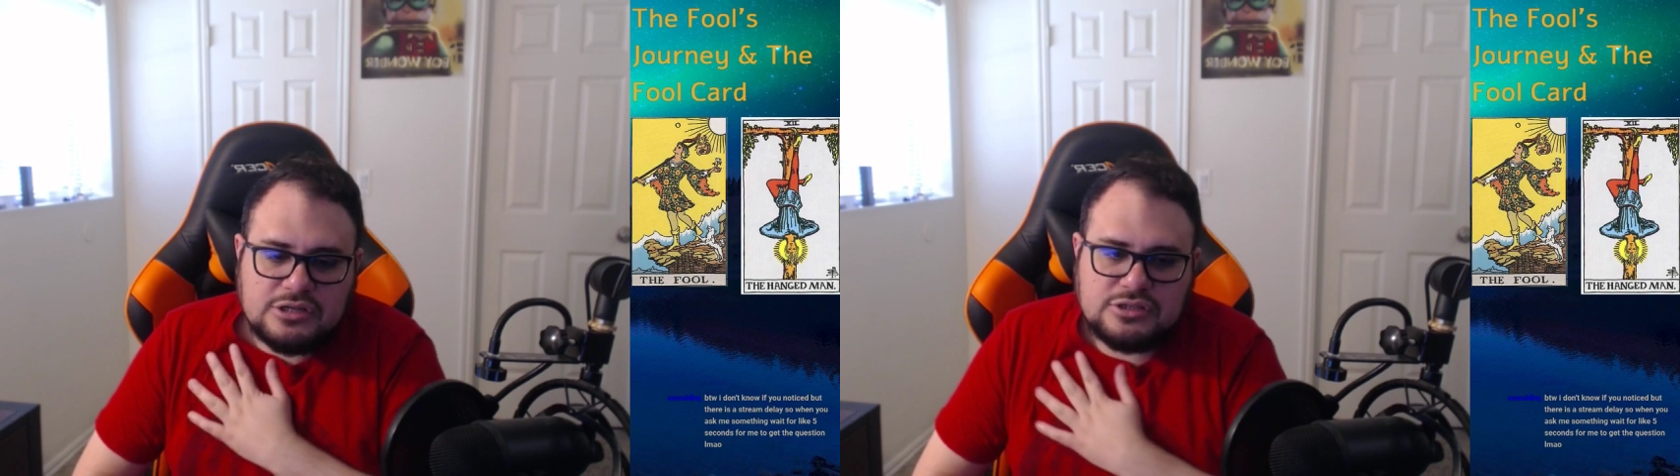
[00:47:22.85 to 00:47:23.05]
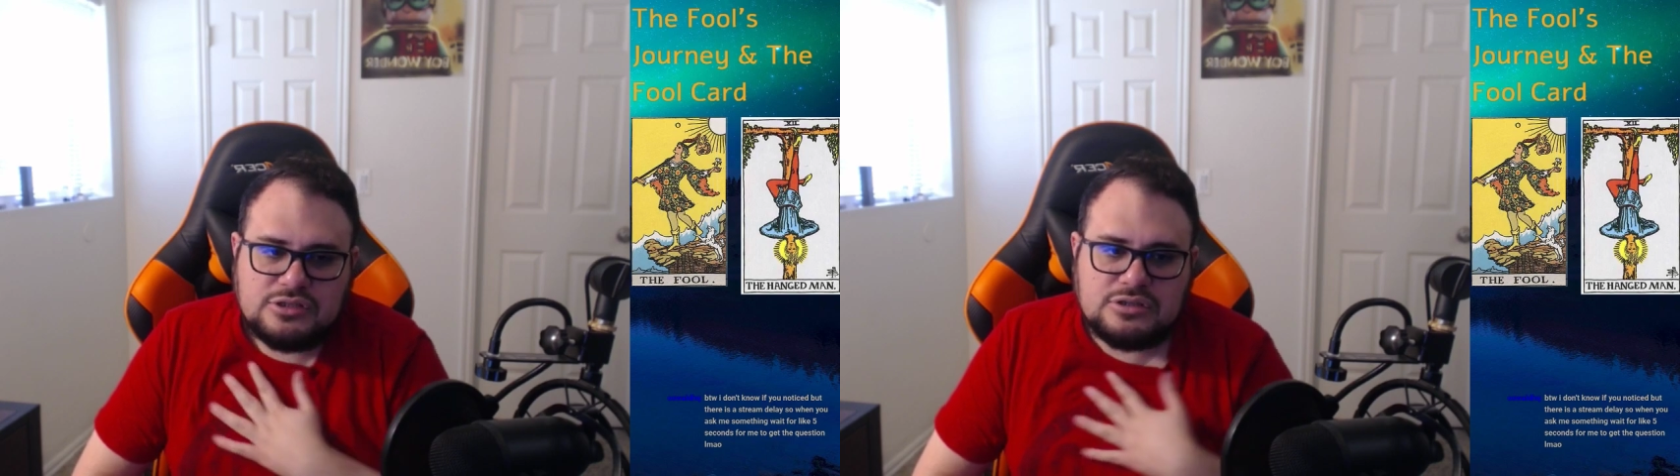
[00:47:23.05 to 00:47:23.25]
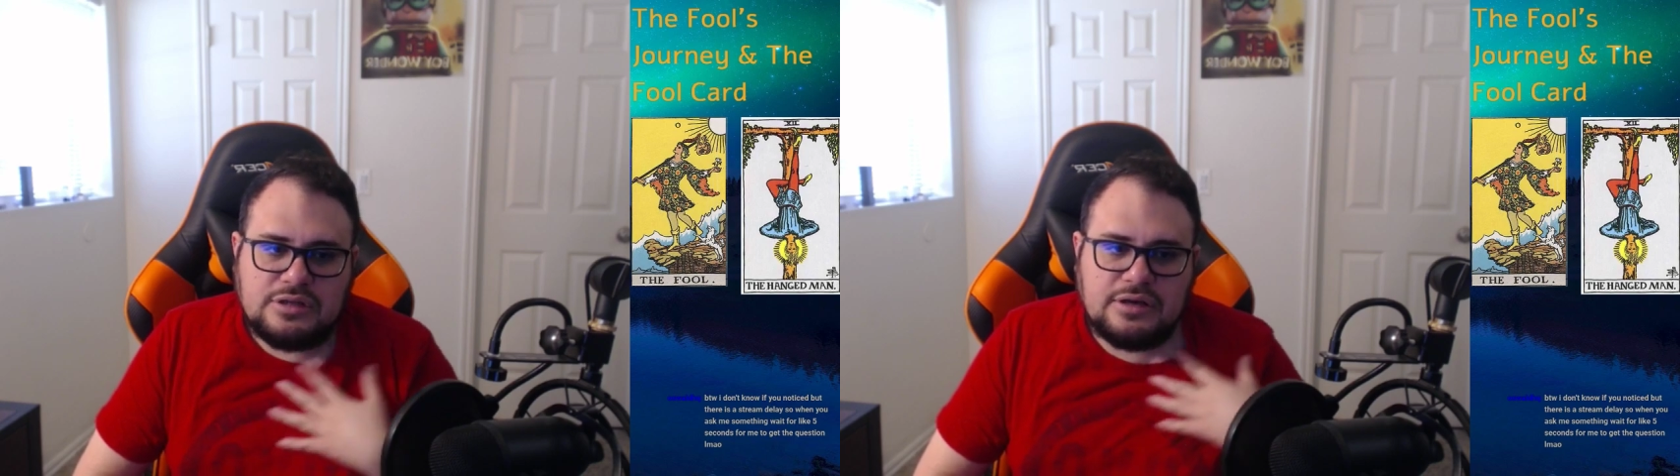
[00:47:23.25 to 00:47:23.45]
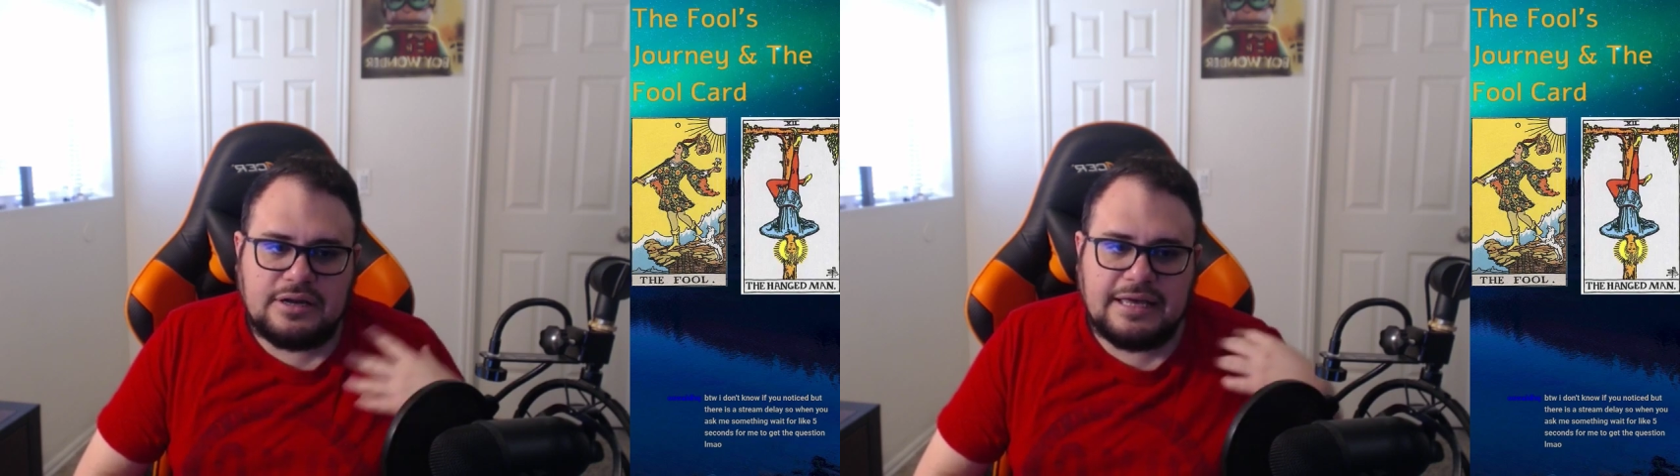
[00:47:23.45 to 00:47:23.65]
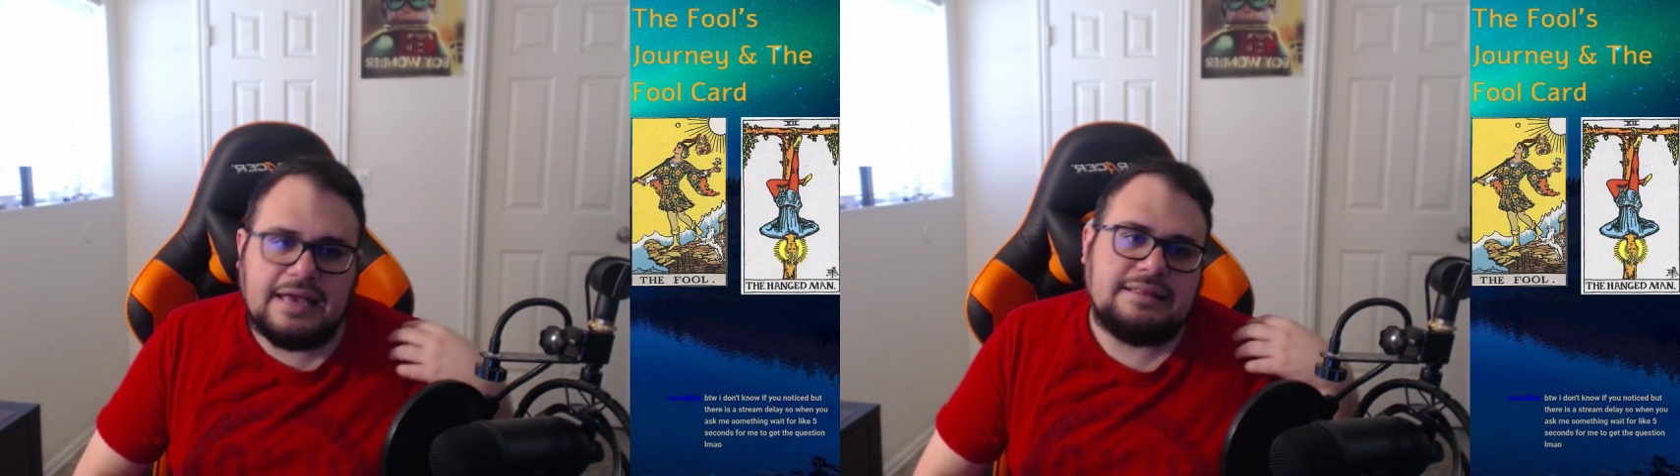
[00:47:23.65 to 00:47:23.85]
to know they're
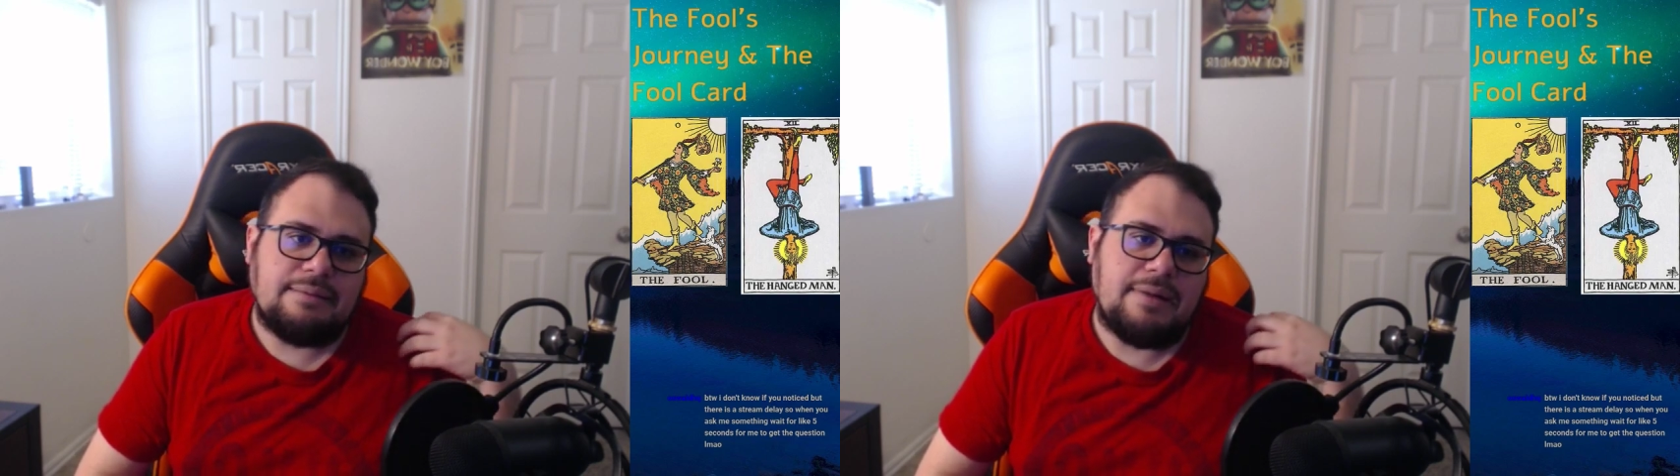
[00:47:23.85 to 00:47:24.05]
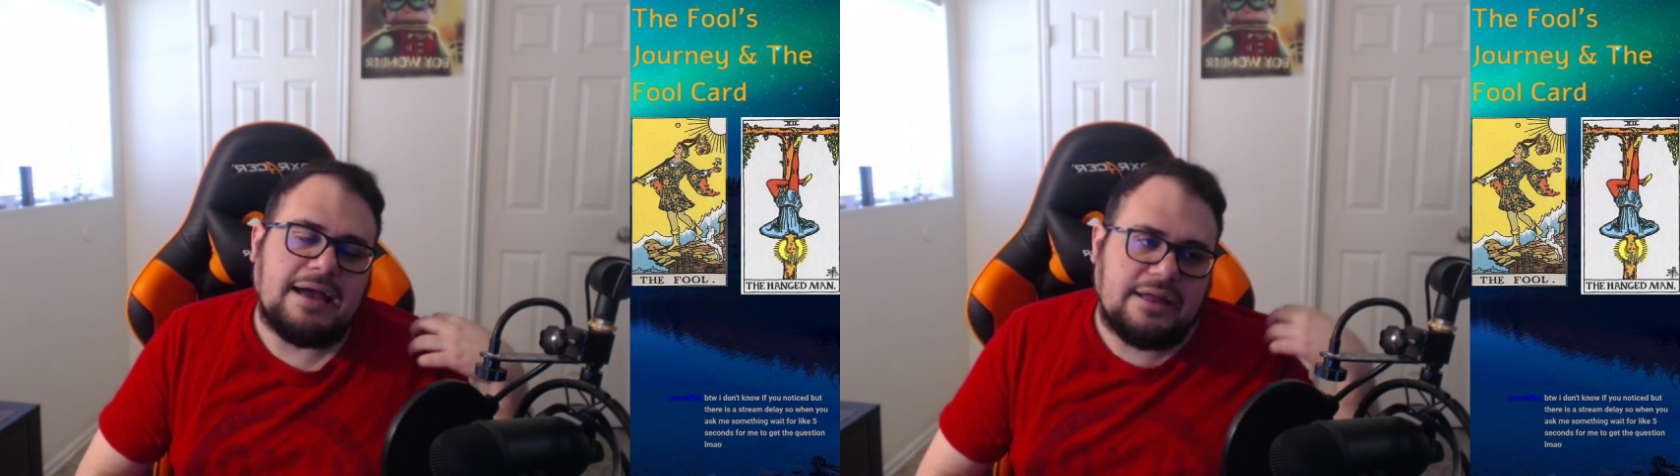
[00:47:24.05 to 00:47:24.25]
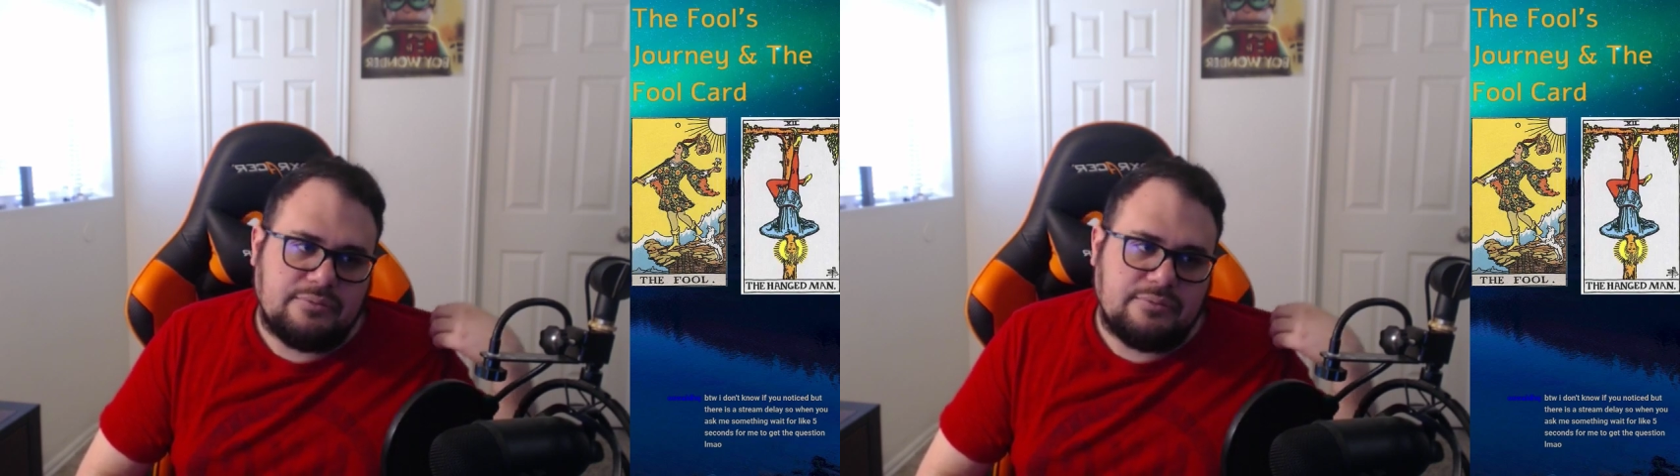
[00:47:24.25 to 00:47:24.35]
gonna get that back in